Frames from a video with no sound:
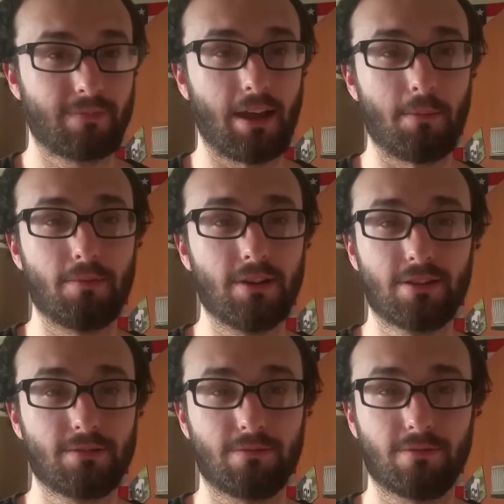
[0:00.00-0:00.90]

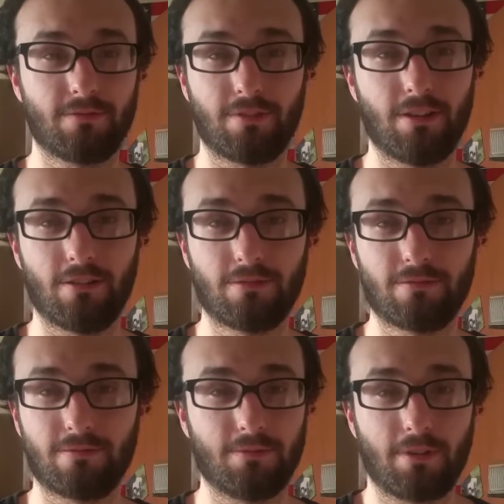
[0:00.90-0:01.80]
Cabris, you know,
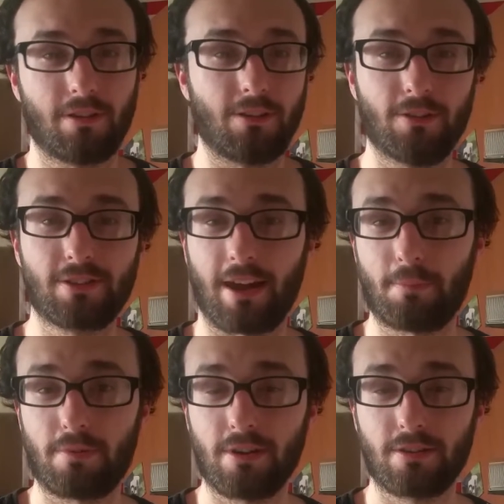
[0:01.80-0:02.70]
we're going to lose
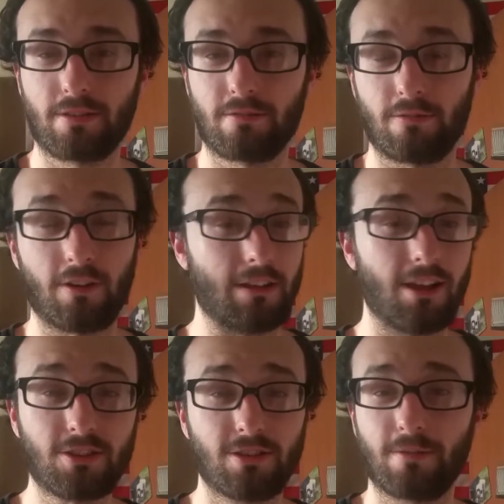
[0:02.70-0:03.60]
Cabris. We've already
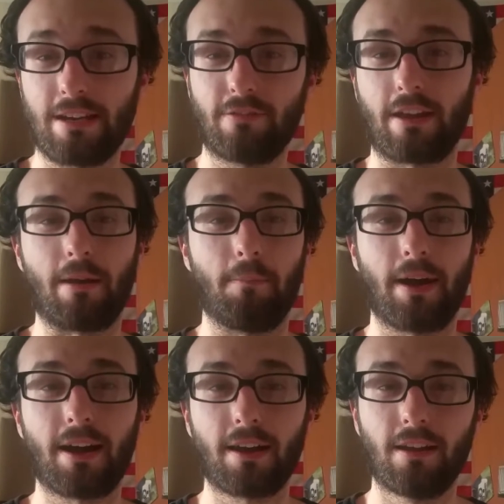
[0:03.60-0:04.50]
lost him, we're never getting
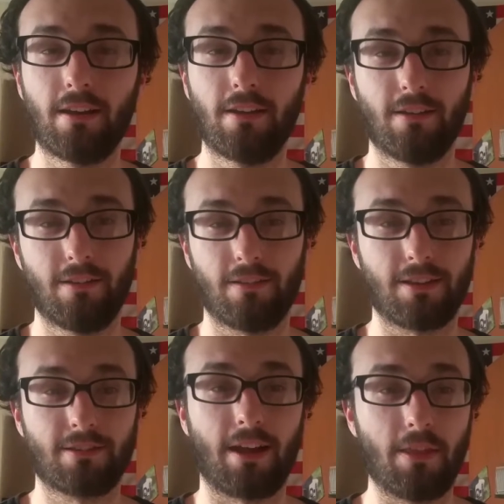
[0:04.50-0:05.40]
back.
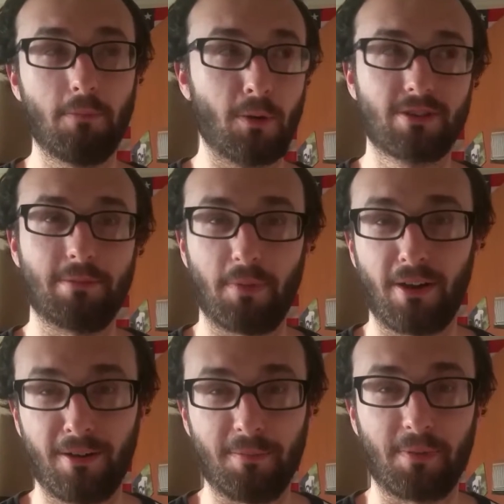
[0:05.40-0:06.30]
That's like the most
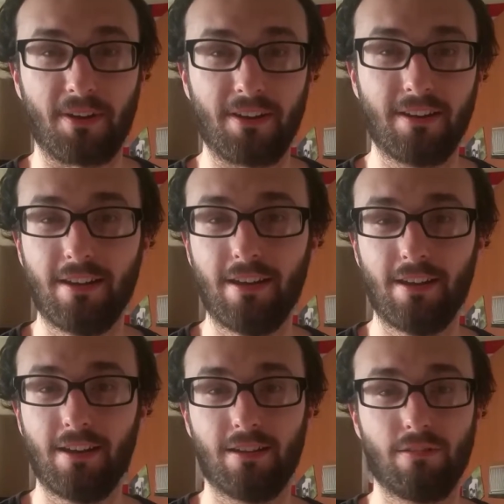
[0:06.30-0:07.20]
important point.
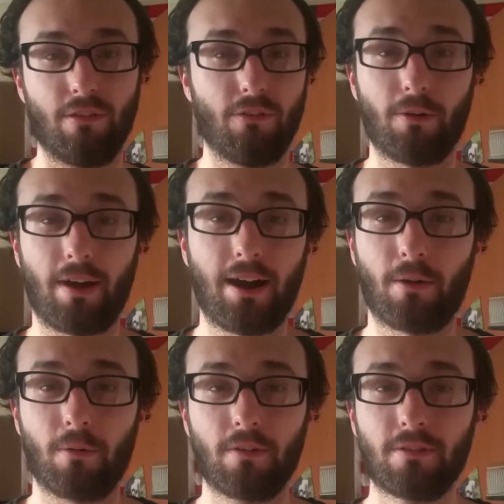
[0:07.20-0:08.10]
And if you vote
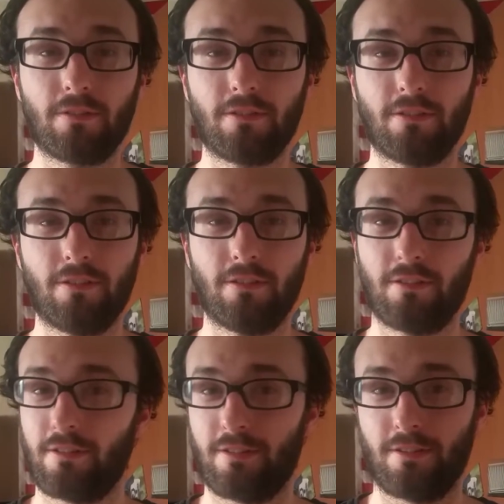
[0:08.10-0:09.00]
out,
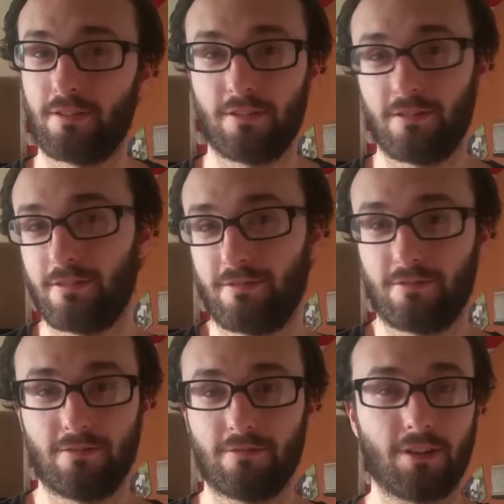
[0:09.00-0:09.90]

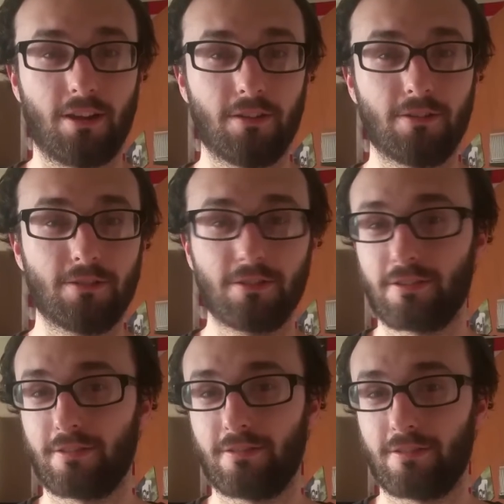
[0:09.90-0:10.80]
God
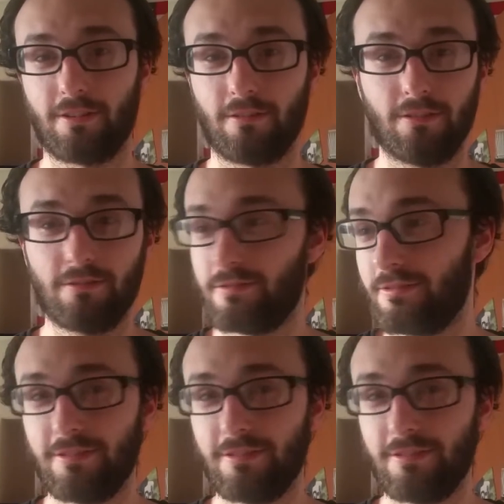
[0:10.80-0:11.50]
knows, don't know.